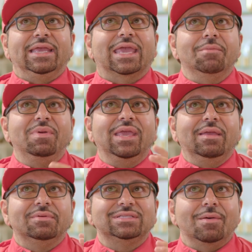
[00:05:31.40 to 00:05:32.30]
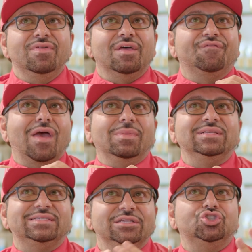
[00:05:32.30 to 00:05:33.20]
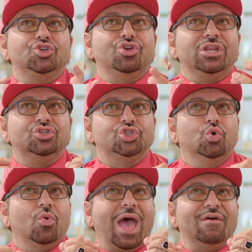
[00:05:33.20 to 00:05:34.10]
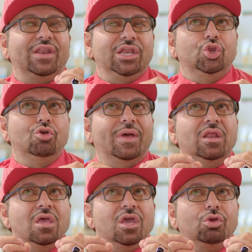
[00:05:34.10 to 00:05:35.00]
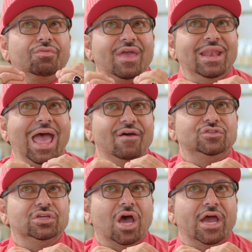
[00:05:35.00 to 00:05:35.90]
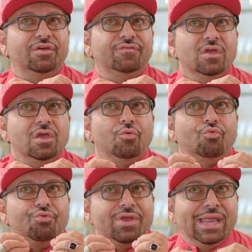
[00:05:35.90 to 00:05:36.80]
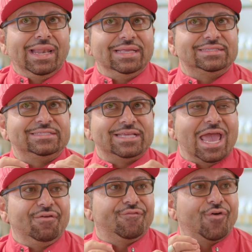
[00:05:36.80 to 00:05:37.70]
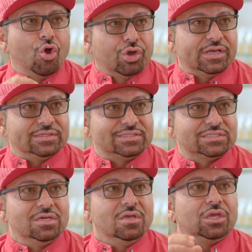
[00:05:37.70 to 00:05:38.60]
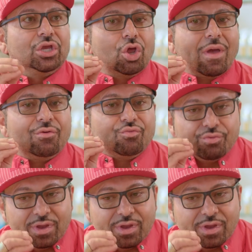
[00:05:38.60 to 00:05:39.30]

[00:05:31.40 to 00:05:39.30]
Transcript: can be something that family says to you, you need to do or have it in you, but you then have to kind of really stay focused, you know, and